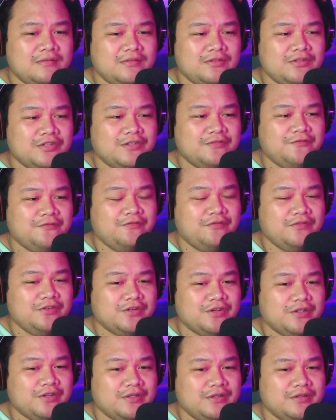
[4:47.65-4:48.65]

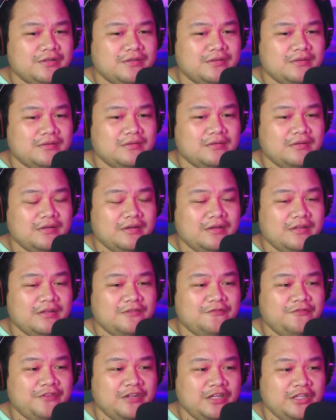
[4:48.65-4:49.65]
You're in
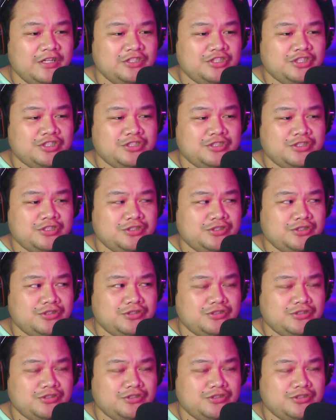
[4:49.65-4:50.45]
a village.